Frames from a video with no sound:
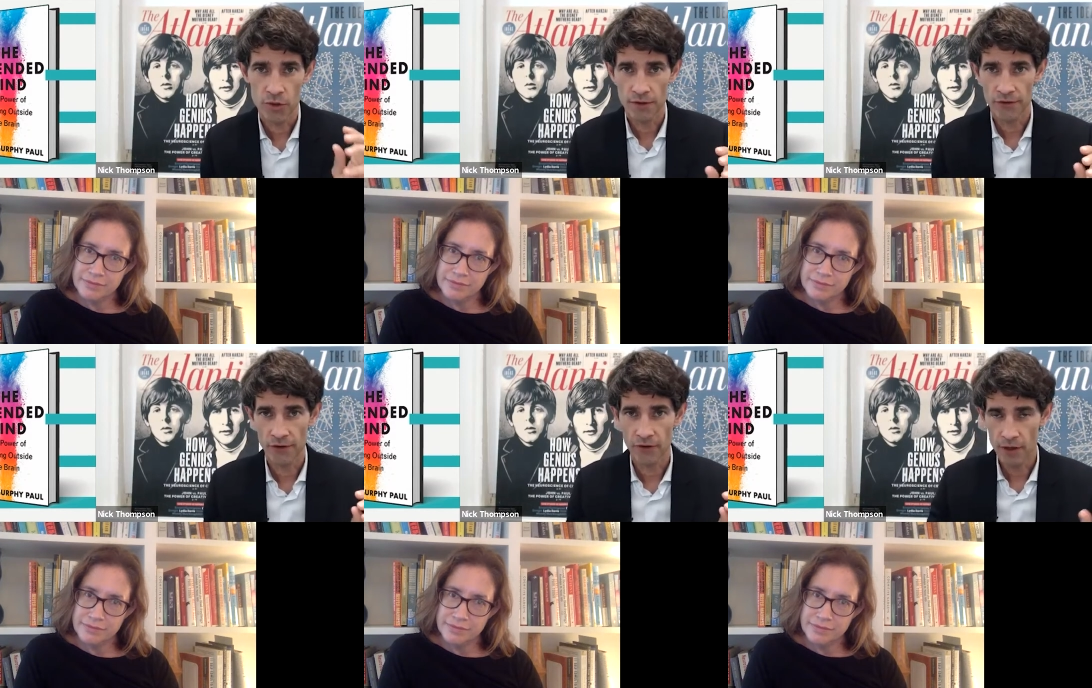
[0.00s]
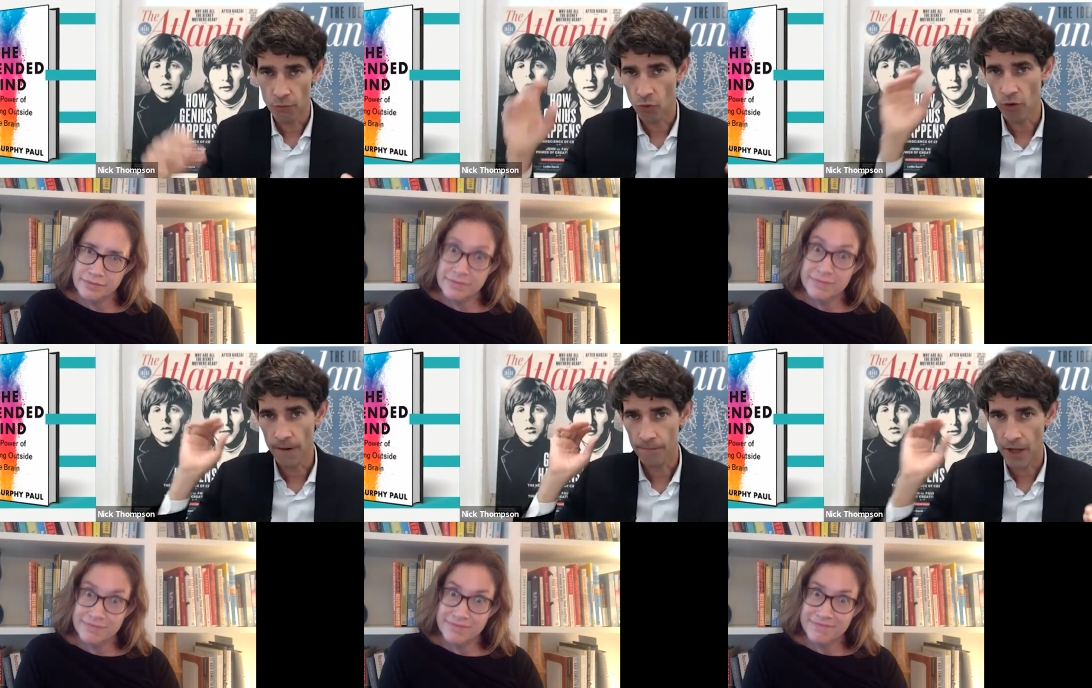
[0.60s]
Speaker 1: you would consider a
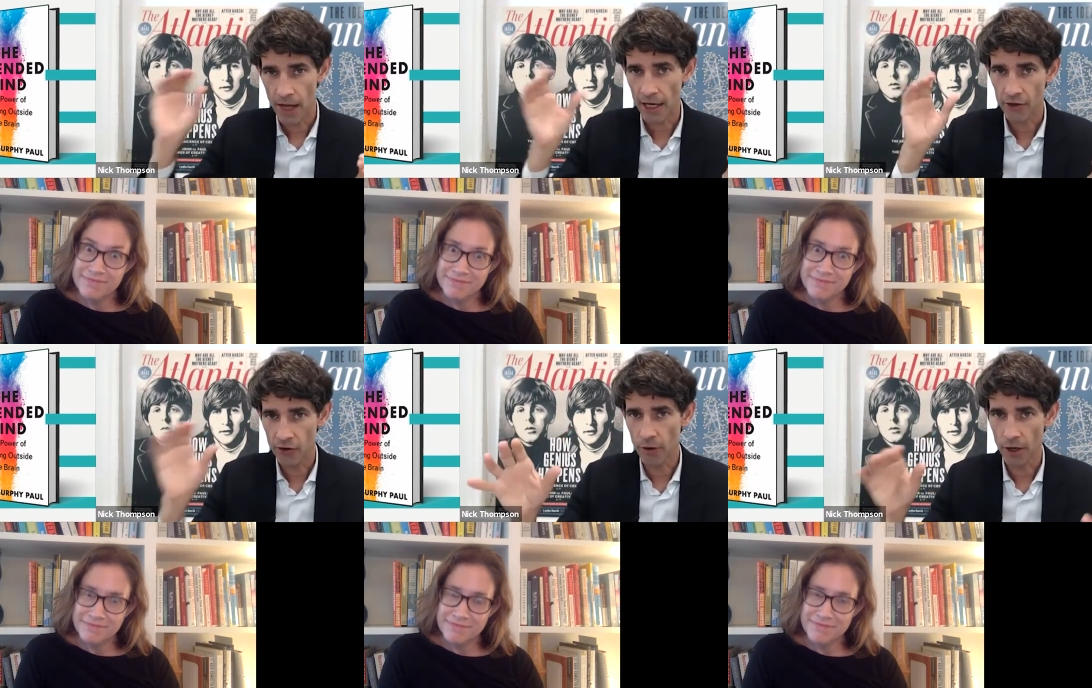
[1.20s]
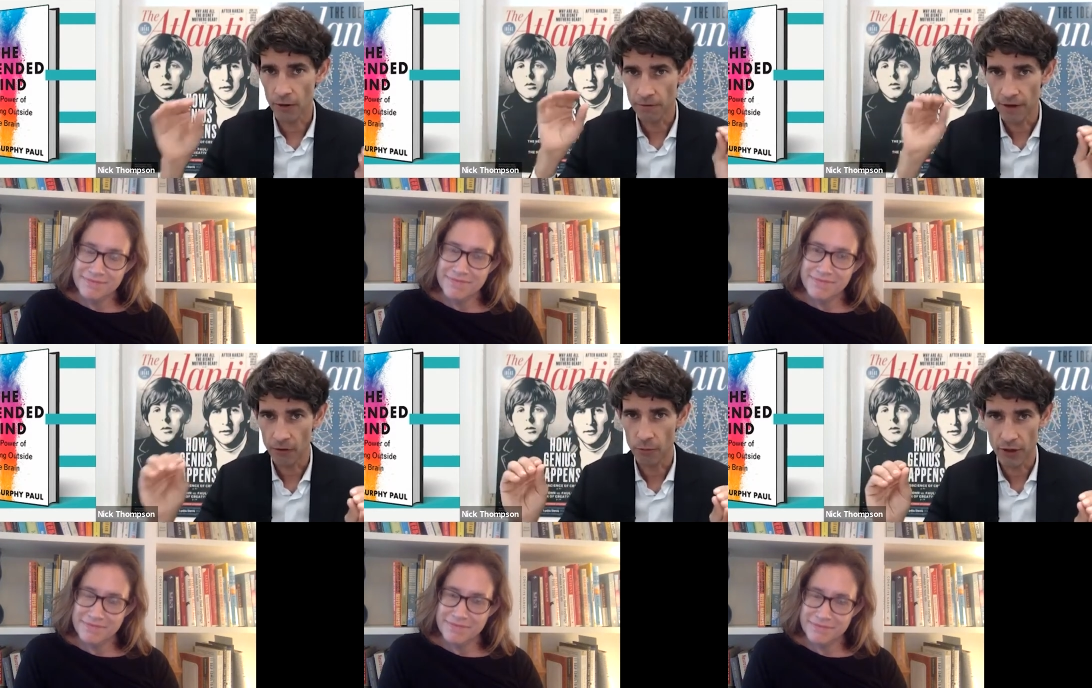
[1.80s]
more accurate model of
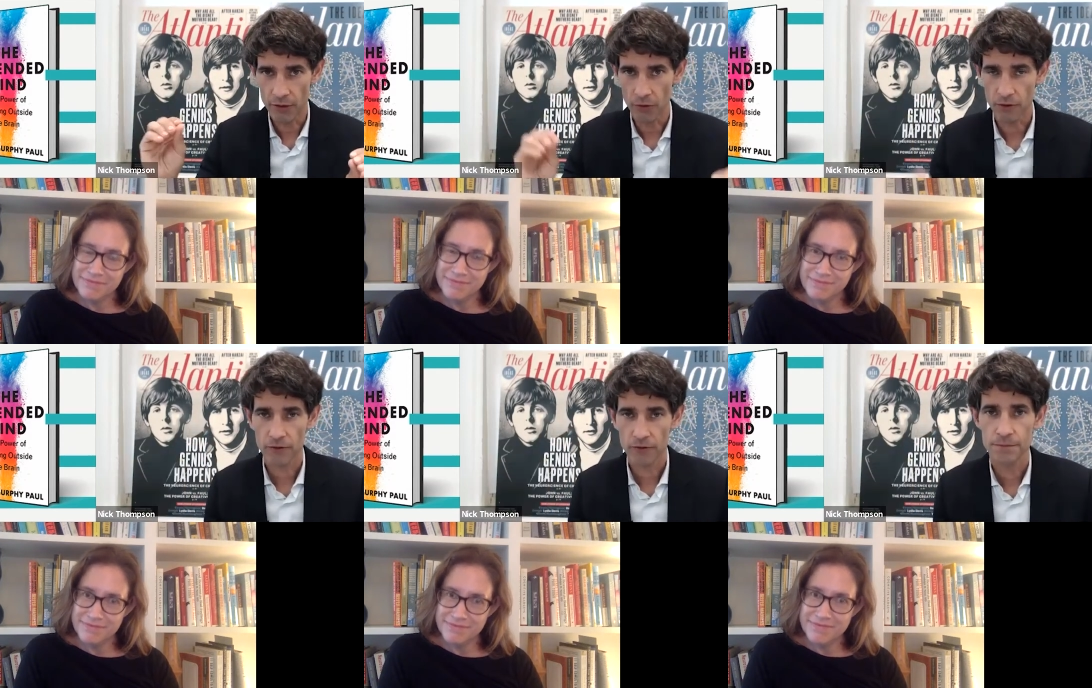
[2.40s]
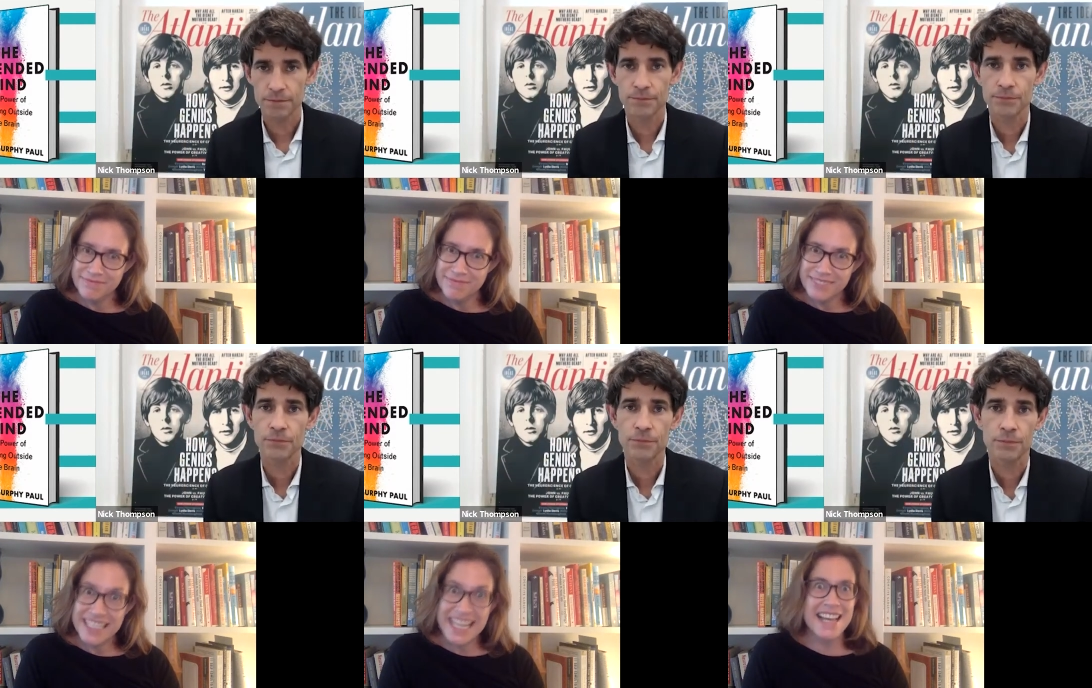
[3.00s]
how the brain works?
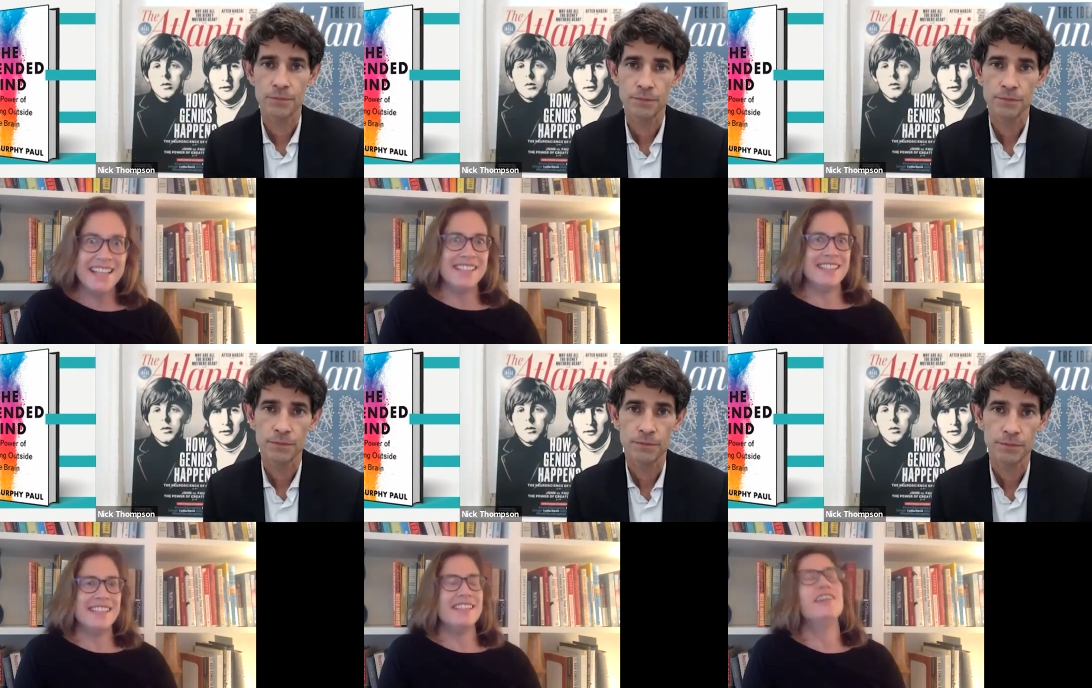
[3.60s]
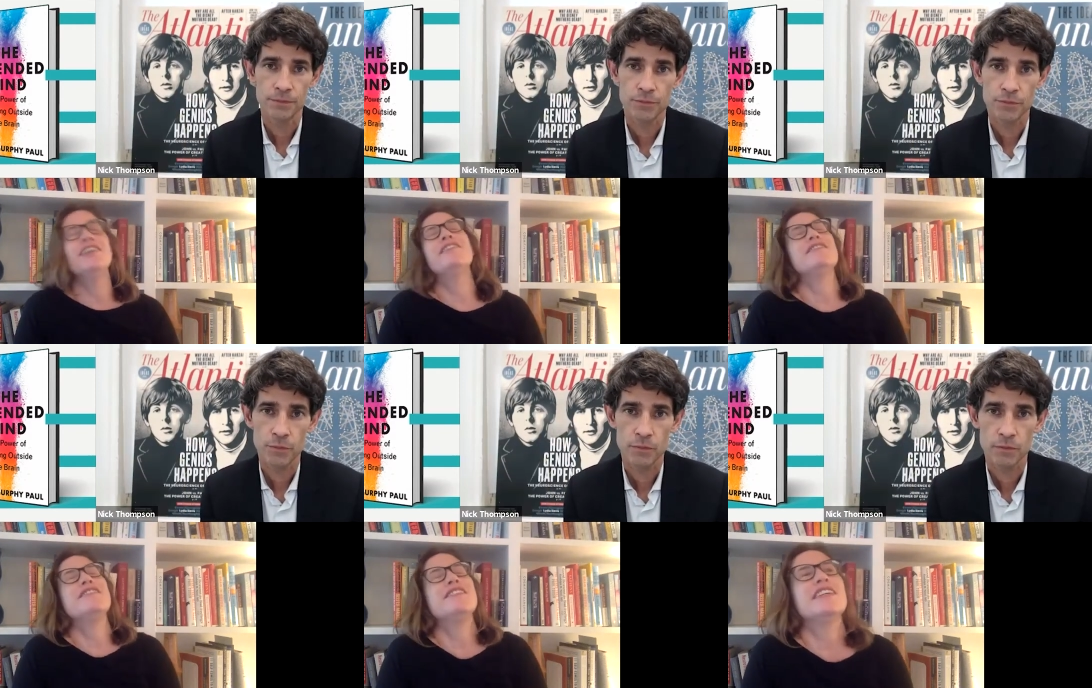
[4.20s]
Speaker 2: Yes.
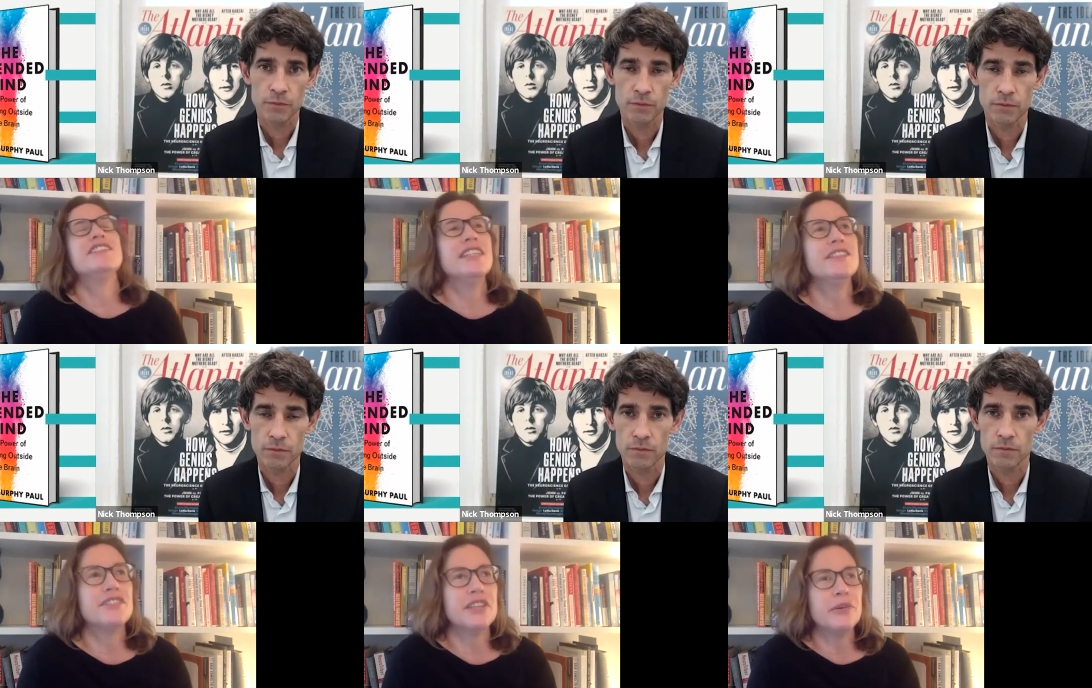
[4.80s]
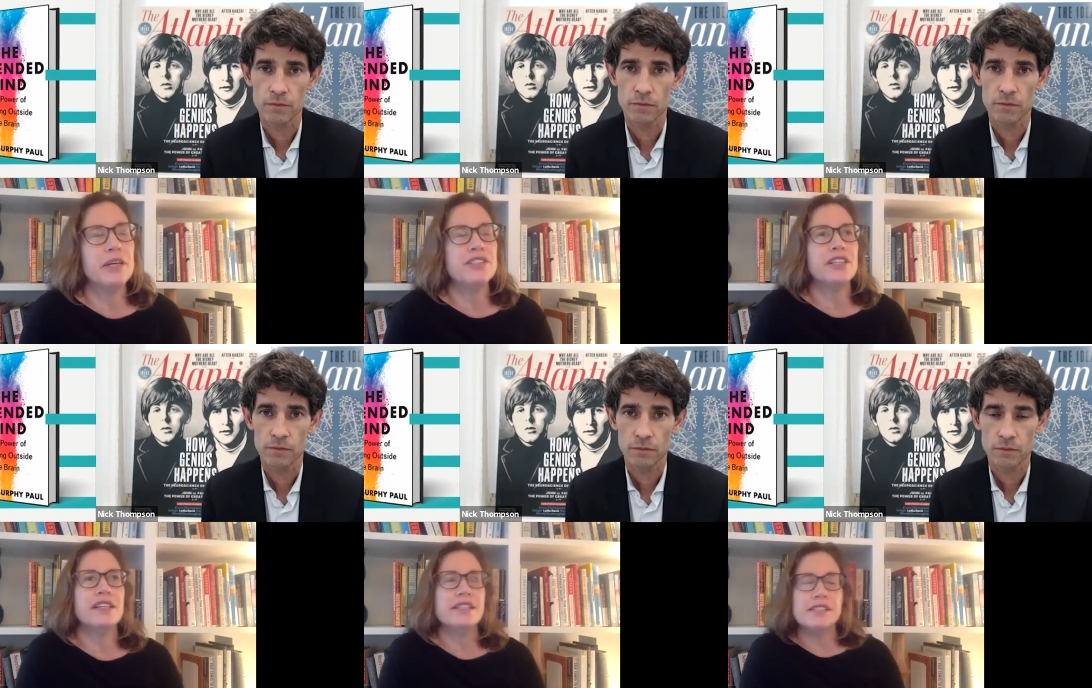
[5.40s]
Oh, such an interesting
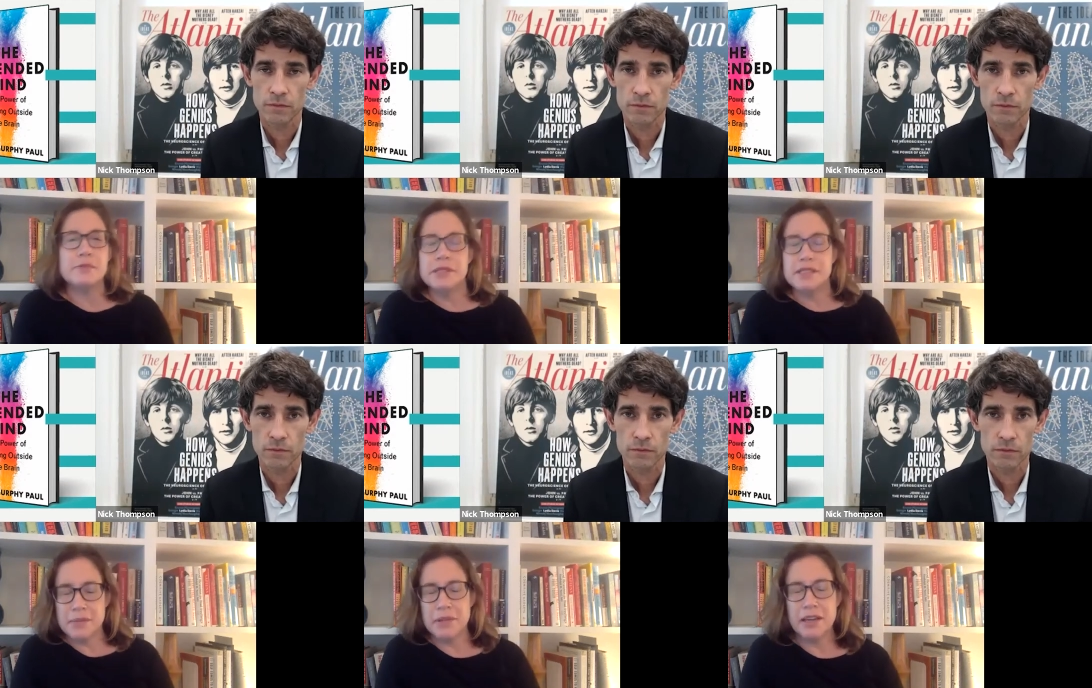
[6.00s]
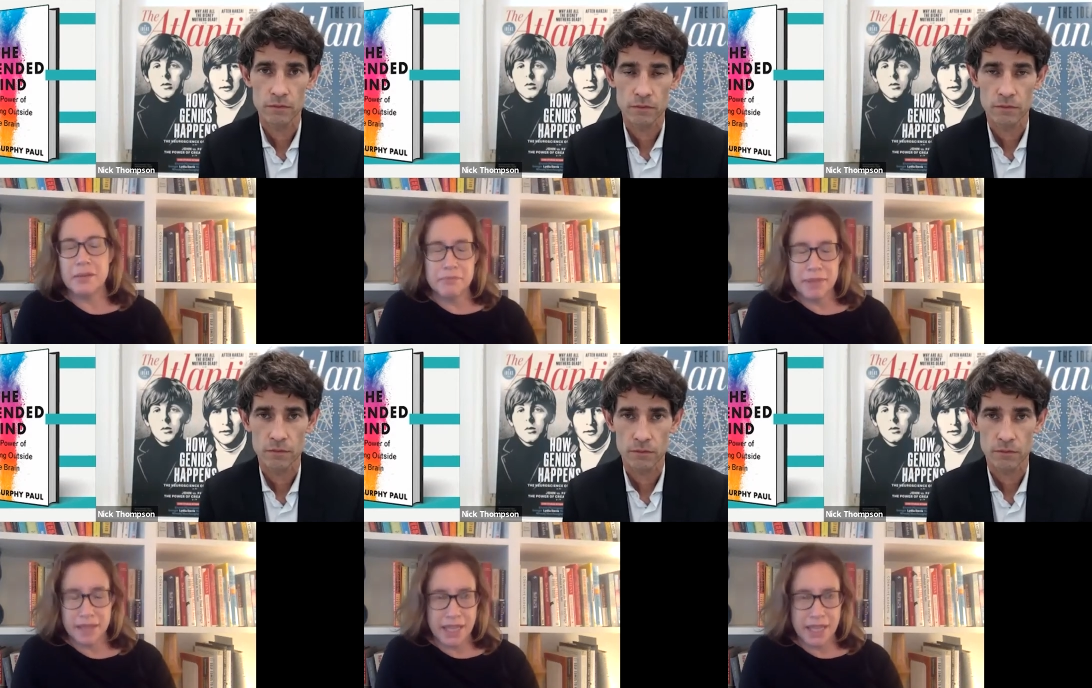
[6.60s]
question. And this has been something I've been